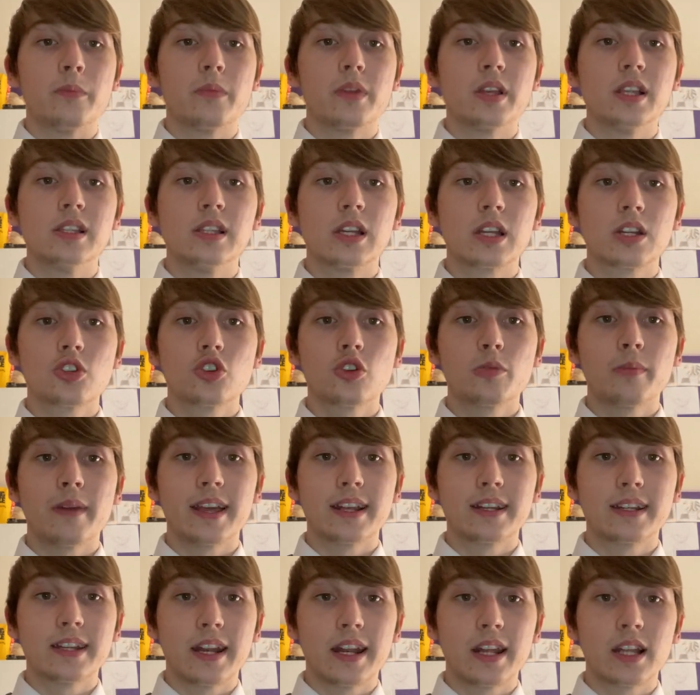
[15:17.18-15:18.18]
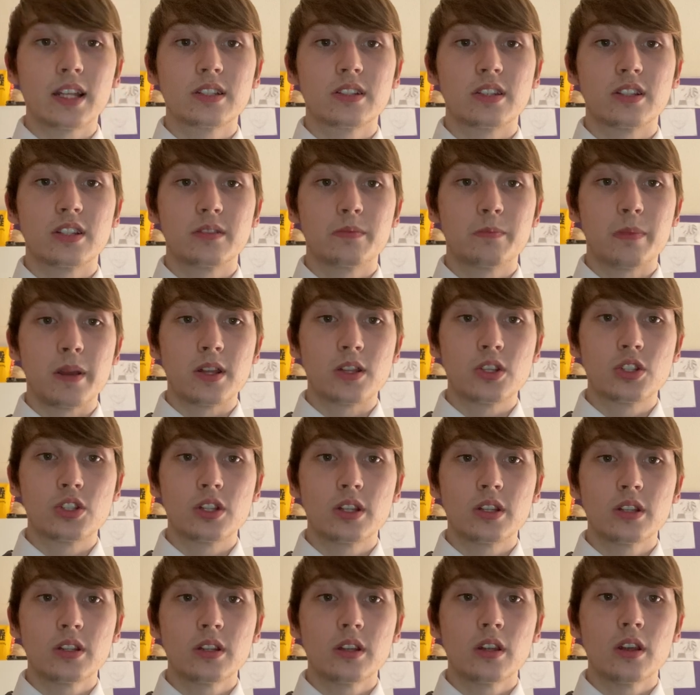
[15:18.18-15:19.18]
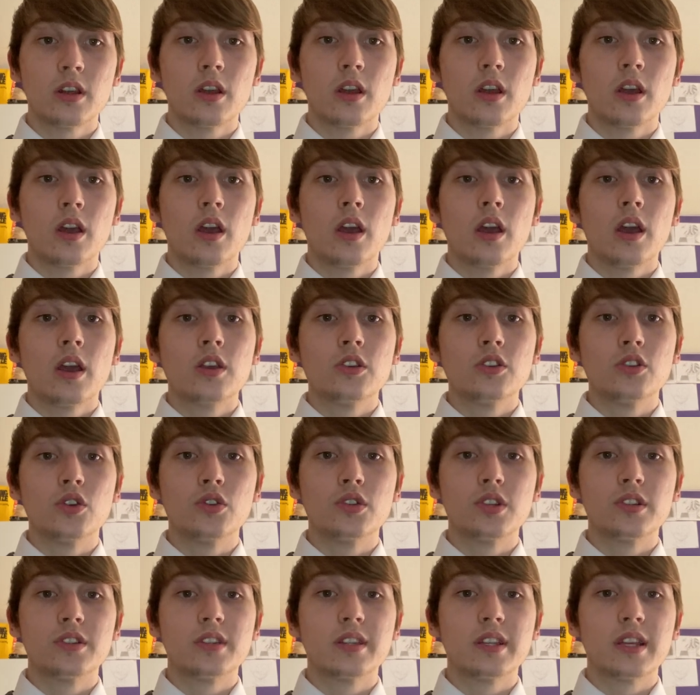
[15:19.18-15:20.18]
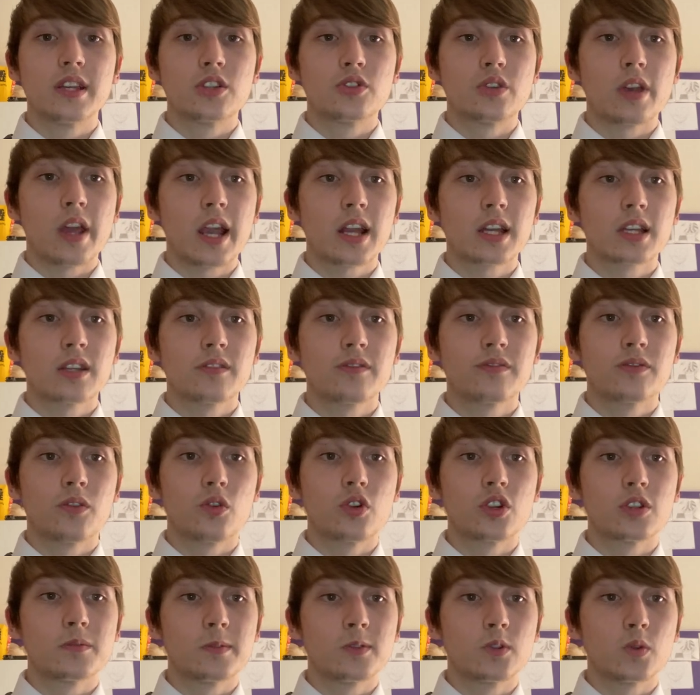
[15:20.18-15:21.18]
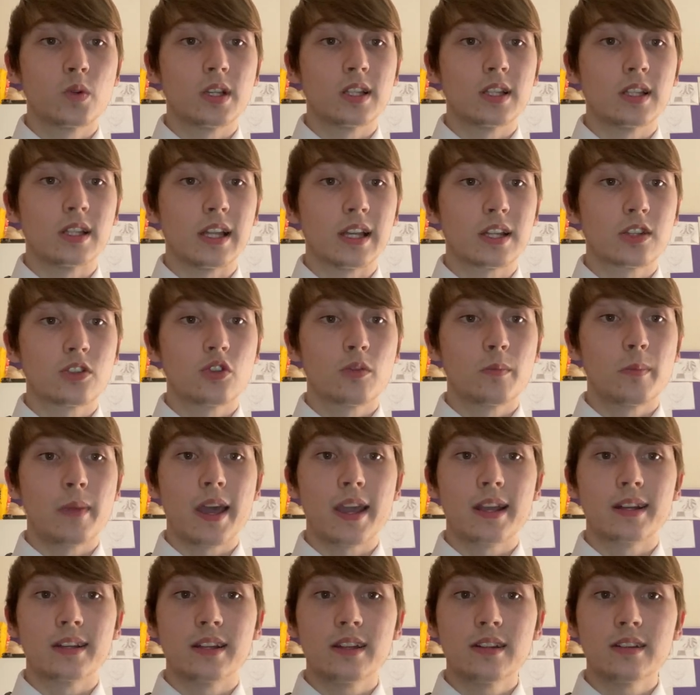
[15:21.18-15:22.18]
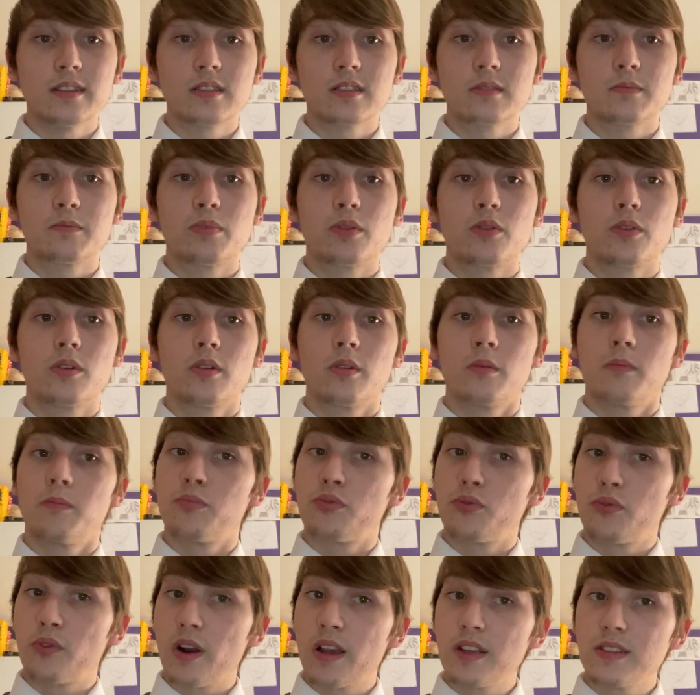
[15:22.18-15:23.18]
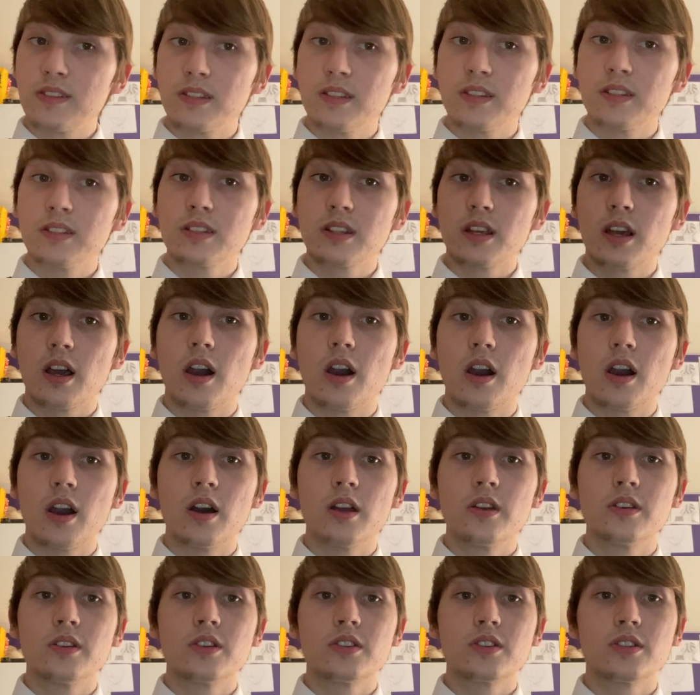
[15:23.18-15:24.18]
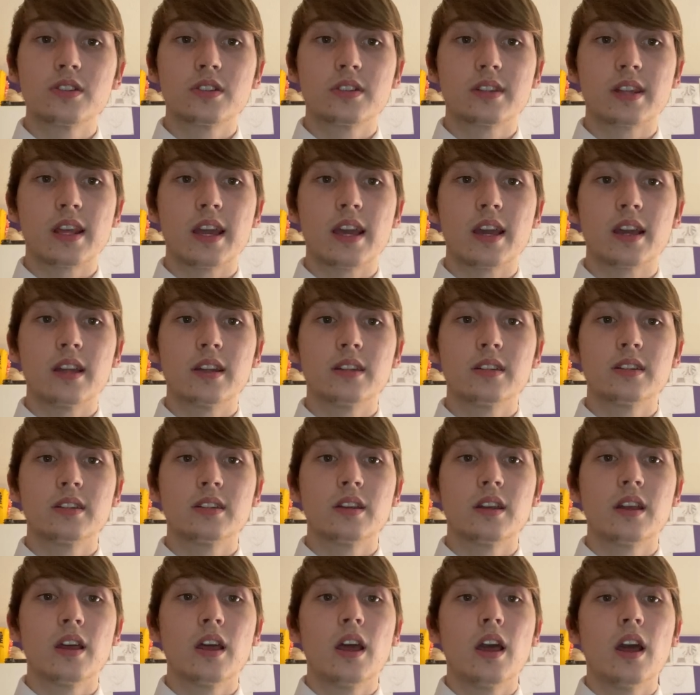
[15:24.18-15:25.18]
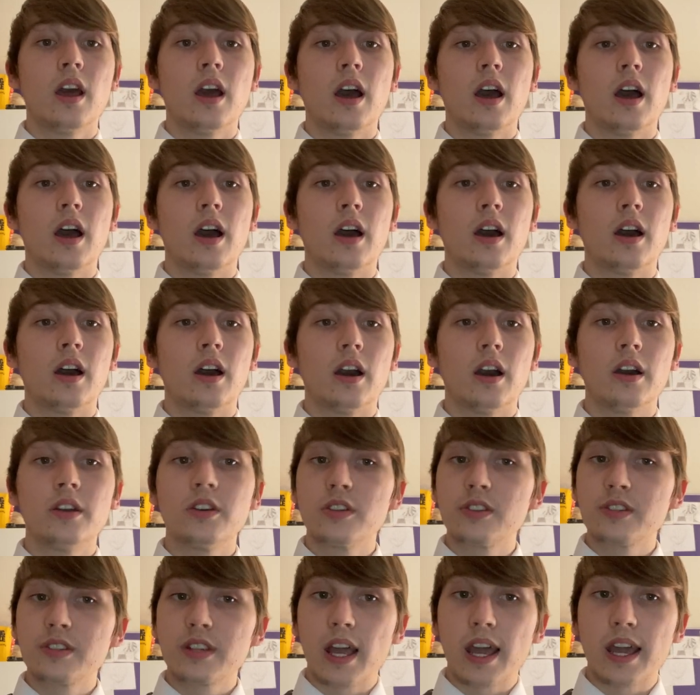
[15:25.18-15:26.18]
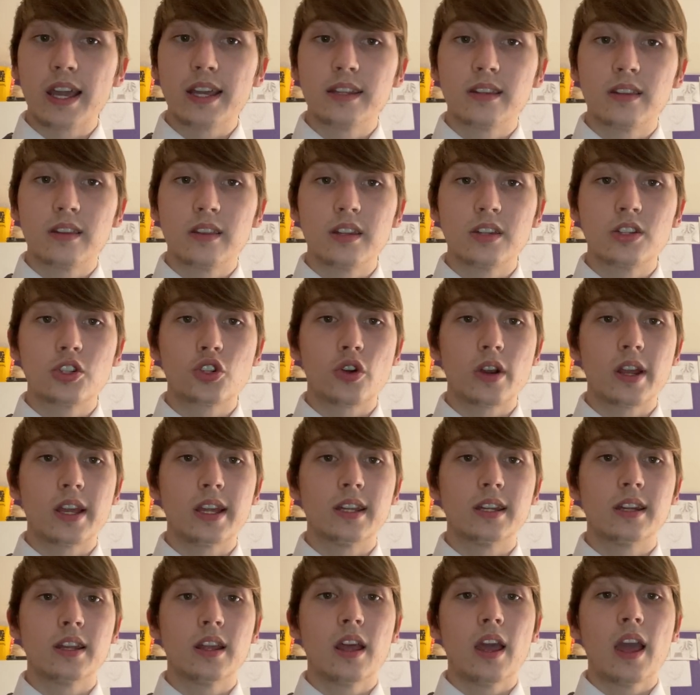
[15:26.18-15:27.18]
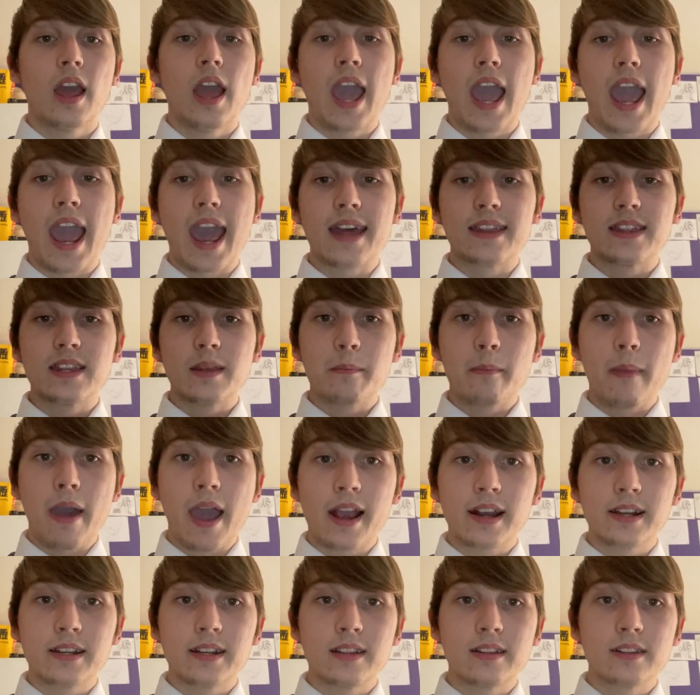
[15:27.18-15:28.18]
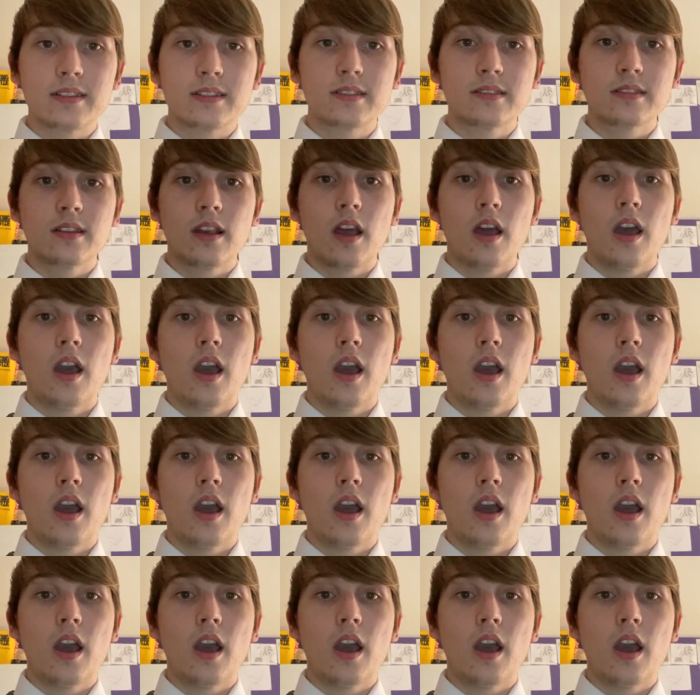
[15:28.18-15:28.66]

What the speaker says: Electromagnetic suspension uses the attractive force between electromagnets present underside the train and the magnets